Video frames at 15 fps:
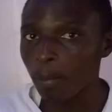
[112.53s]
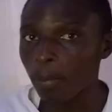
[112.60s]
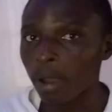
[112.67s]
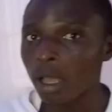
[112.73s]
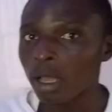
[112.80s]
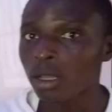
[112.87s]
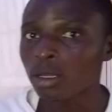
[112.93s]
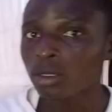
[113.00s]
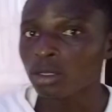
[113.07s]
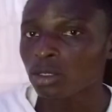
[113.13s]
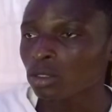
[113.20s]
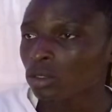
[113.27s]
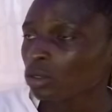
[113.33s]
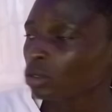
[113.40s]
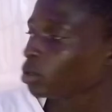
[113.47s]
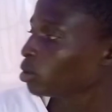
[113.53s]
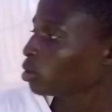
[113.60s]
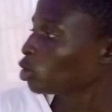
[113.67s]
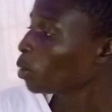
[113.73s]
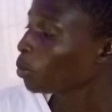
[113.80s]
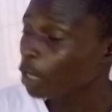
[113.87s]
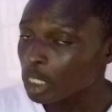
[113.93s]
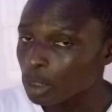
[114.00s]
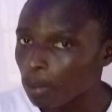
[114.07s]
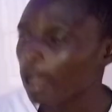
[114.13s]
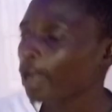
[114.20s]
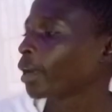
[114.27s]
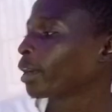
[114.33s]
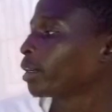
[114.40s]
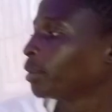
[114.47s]
paper some years
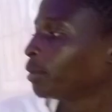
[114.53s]
back.